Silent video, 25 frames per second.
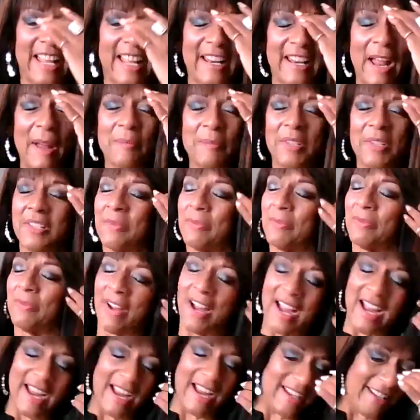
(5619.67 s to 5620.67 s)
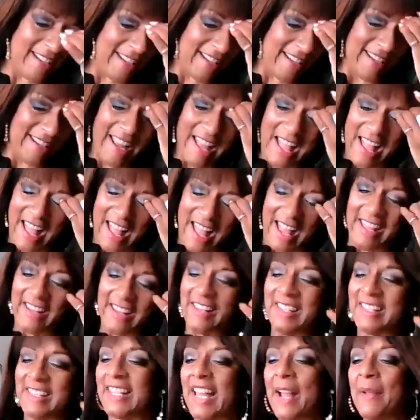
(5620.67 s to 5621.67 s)
And I'm just writing.
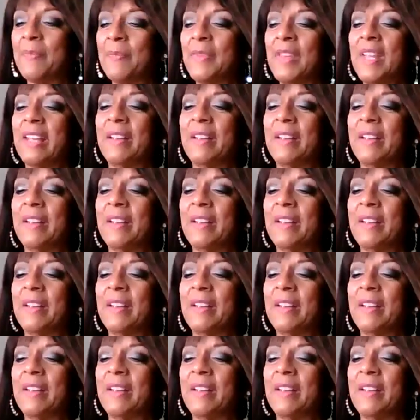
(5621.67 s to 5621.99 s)
And the same